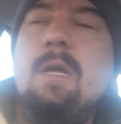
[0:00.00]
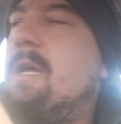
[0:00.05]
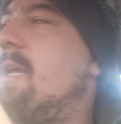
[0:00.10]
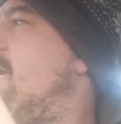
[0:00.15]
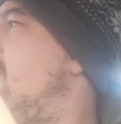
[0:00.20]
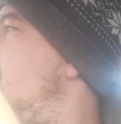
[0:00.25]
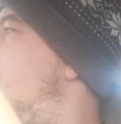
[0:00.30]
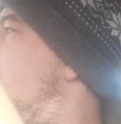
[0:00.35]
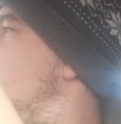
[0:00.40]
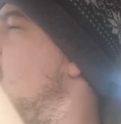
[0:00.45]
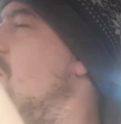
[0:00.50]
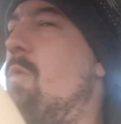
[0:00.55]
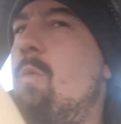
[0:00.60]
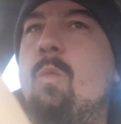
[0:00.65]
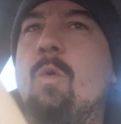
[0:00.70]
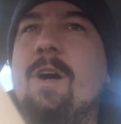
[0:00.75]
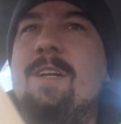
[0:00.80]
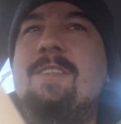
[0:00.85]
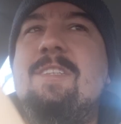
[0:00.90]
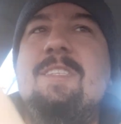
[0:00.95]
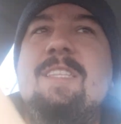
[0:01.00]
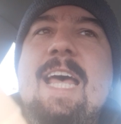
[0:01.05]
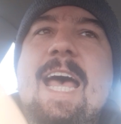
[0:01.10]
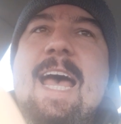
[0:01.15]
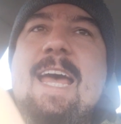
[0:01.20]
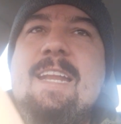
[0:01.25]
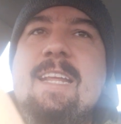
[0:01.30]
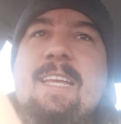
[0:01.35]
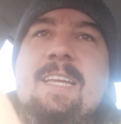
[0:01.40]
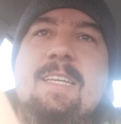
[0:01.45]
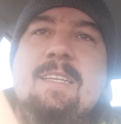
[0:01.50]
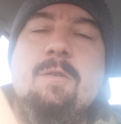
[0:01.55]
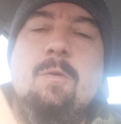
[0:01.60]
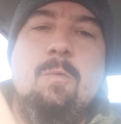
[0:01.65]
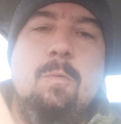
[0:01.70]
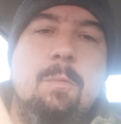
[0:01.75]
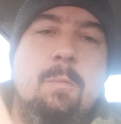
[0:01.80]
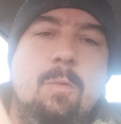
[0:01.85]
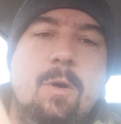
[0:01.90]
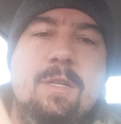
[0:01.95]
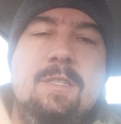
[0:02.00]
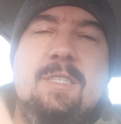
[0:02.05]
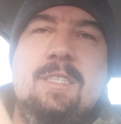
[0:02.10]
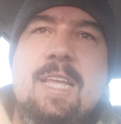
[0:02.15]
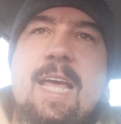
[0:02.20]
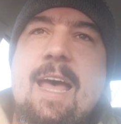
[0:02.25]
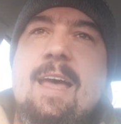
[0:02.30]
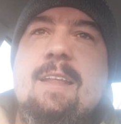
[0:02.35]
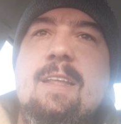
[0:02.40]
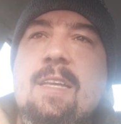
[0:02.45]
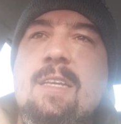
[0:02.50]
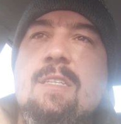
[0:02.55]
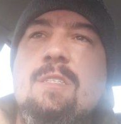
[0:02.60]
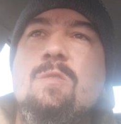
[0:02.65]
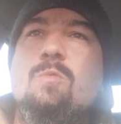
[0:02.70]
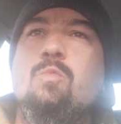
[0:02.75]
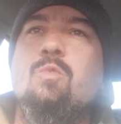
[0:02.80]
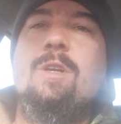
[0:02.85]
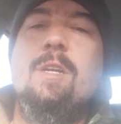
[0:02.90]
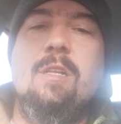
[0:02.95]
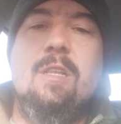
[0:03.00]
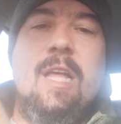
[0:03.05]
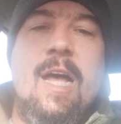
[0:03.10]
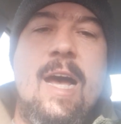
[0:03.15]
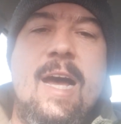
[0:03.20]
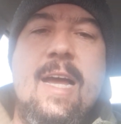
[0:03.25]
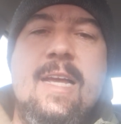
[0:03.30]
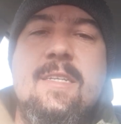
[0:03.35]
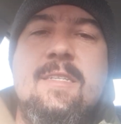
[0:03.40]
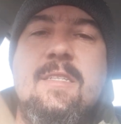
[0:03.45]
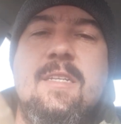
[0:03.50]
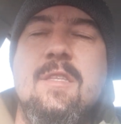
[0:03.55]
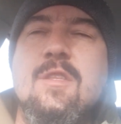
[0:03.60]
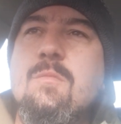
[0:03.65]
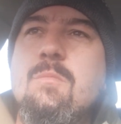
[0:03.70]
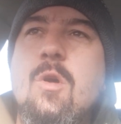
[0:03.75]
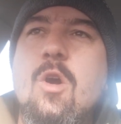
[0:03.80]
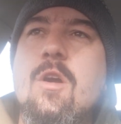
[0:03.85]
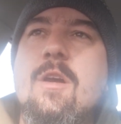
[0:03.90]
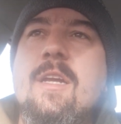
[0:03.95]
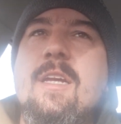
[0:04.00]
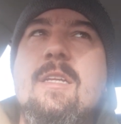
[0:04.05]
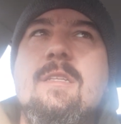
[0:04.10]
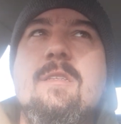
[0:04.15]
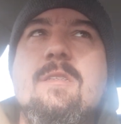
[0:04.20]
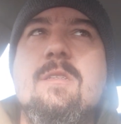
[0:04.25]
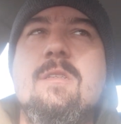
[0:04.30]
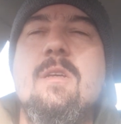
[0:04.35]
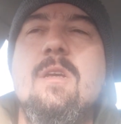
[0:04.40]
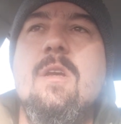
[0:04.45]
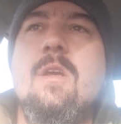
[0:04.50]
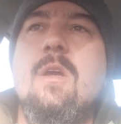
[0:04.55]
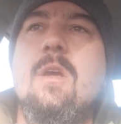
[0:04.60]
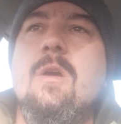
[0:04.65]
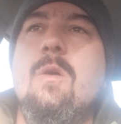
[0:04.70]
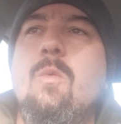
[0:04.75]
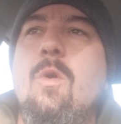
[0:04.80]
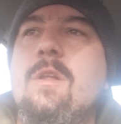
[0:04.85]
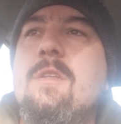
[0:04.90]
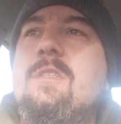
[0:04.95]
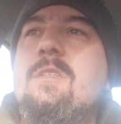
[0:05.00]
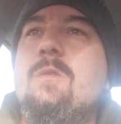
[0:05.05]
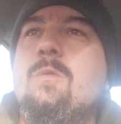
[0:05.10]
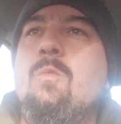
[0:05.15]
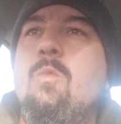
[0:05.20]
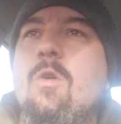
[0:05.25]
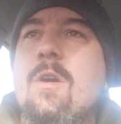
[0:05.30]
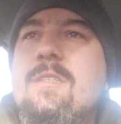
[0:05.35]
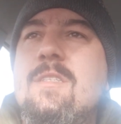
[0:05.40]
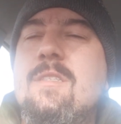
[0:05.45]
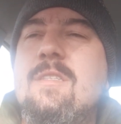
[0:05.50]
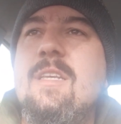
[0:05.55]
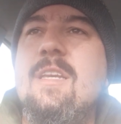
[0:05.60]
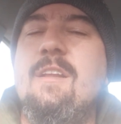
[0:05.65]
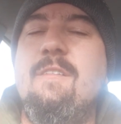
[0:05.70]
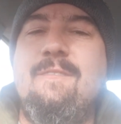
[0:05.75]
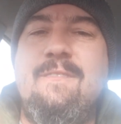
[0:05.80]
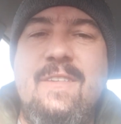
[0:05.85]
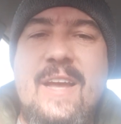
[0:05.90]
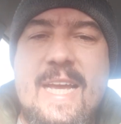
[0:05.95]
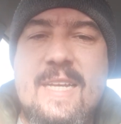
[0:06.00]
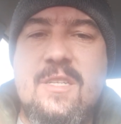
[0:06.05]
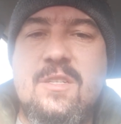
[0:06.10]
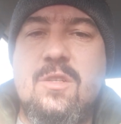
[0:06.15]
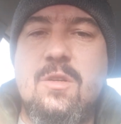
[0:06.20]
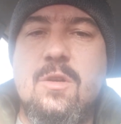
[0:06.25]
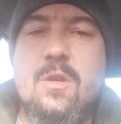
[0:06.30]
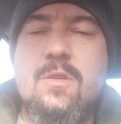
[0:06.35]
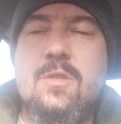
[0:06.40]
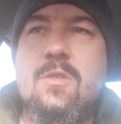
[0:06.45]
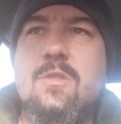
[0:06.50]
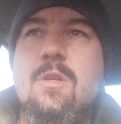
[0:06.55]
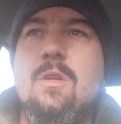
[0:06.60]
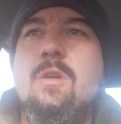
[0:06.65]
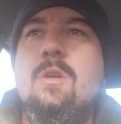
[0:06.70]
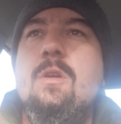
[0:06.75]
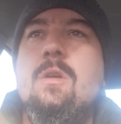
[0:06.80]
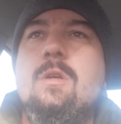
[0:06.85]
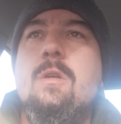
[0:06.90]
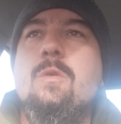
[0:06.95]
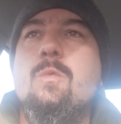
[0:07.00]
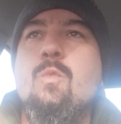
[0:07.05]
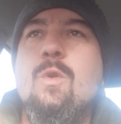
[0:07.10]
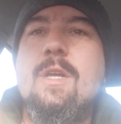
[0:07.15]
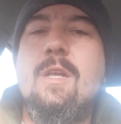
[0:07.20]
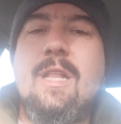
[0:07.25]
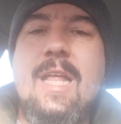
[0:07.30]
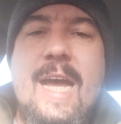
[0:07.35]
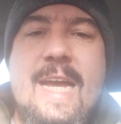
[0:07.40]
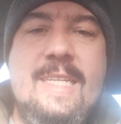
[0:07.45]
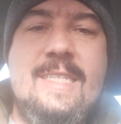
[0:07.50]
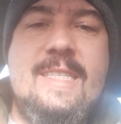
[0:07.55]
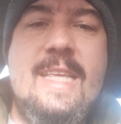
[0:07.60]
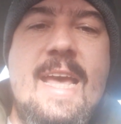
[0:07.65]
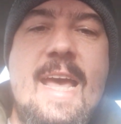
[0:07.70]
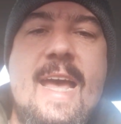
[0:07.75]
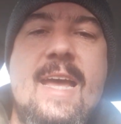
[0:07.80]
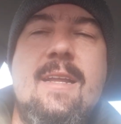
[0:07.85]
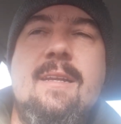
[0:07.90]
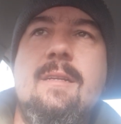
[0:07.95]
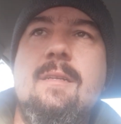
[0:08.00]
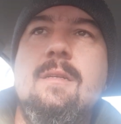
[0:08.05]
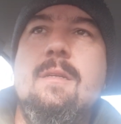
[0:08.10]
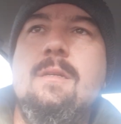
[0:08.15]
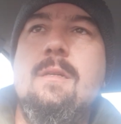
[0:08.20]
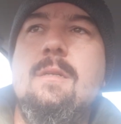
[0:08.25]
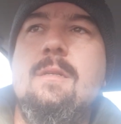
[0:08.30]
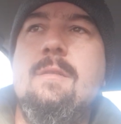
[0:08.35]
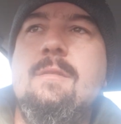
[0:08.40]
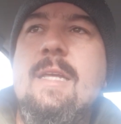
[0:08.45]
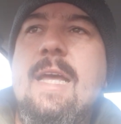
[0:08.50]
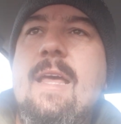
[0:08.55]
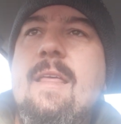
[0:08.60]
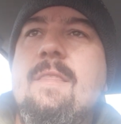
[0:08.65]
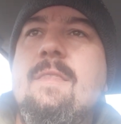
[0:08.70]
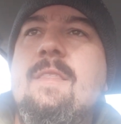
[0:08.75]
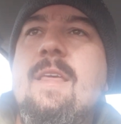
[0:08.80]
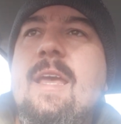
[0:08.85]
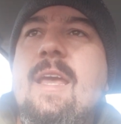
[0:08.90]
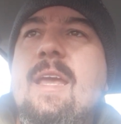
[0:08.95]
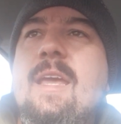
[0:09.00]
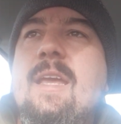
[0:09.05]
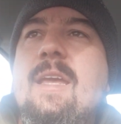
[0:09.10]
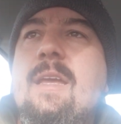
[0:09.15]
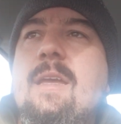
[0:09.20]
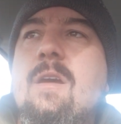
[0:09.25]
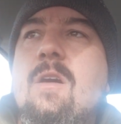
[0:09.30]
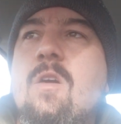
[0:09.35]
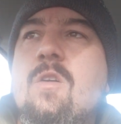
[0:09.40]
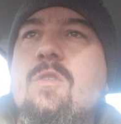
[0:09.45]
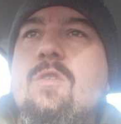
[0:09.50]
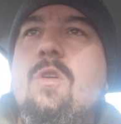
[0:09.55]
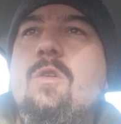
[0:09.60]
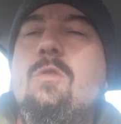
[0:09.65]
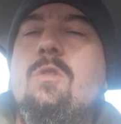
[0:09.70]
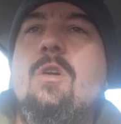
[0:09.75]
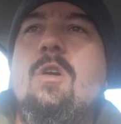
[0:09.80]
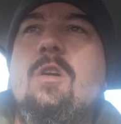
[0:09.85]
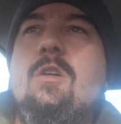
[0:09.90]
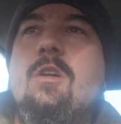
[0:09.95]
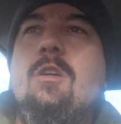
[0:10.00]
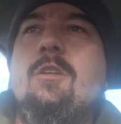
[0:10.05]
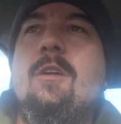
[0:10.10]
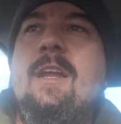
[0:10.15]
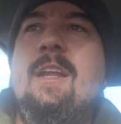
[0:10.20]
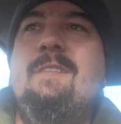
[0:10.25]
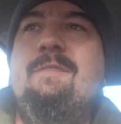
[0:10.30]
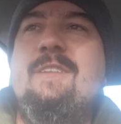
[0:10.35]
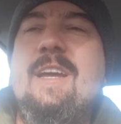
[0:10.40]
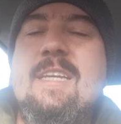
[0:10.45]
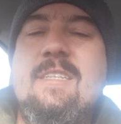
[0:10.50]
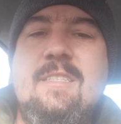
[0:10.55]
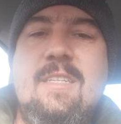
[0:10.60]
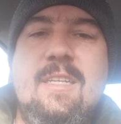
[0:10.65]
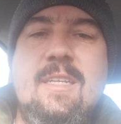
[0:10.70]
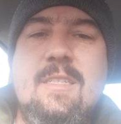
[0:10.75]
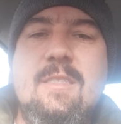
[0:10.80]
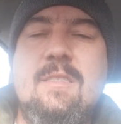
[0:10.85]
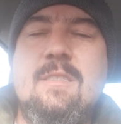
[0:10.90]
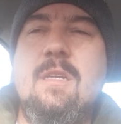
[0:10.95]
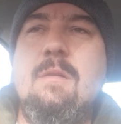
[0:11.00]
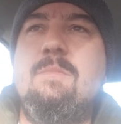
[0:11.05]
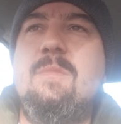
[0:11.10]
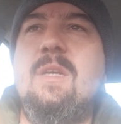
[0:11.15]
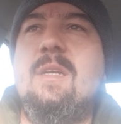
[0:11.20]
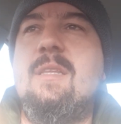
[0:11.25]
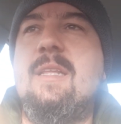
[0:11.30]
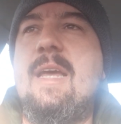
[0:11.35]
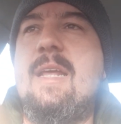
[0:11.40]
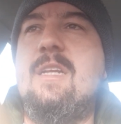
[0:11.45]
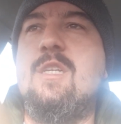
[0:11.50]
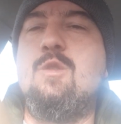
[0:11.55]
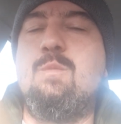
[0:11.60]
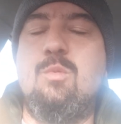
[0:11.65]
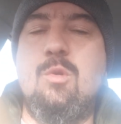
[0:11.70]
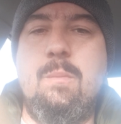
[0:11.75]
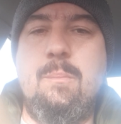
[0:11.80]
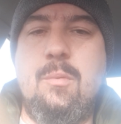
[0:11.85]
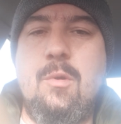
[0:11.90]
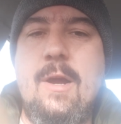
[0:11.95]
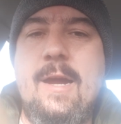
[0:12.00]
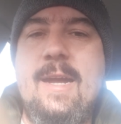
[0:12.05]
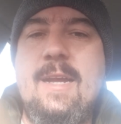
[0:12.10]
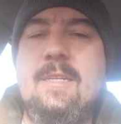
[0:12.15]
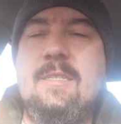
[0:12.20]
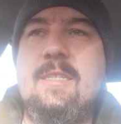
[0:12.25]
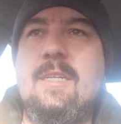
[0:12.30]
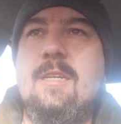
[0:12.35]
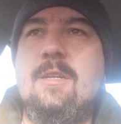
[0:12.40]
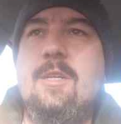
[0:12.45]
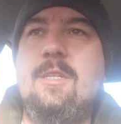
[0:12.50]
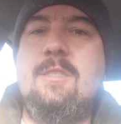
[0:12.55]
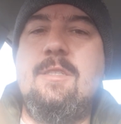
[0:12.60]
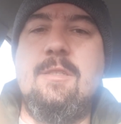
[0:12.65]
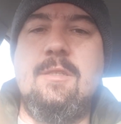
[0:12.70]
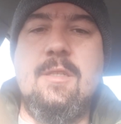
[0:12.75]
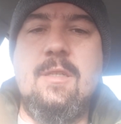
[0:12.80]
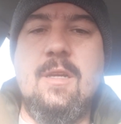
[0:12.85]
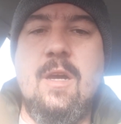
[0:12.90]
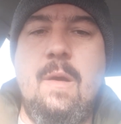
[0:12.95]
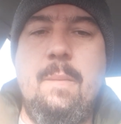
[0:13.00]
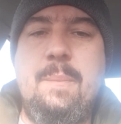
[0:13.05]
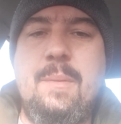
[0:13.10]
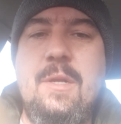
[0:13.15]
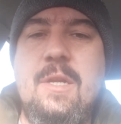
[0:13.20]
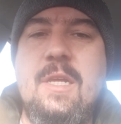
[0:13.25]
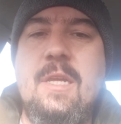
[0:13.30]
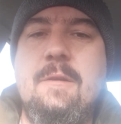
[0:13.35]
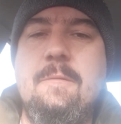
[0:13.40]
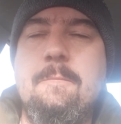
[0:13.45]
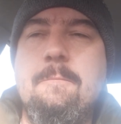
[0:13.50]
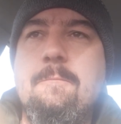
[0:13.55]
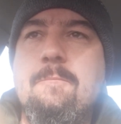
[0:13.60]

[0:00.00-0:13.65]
And so once that is realized in the markets, once the investors realize that they are no longer investing in something that is proprietary to the company,